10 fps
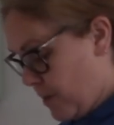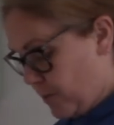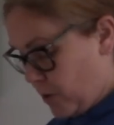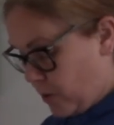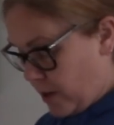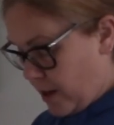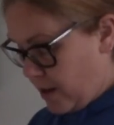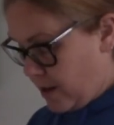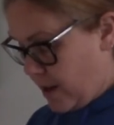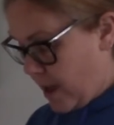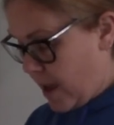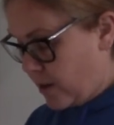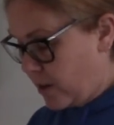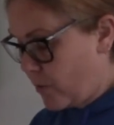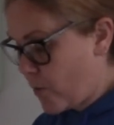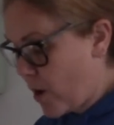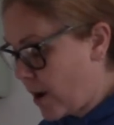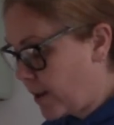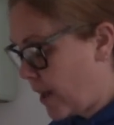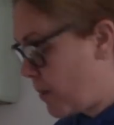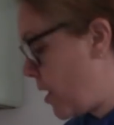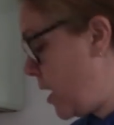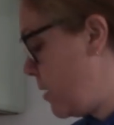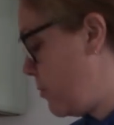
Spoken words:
So I'm going to fry them up.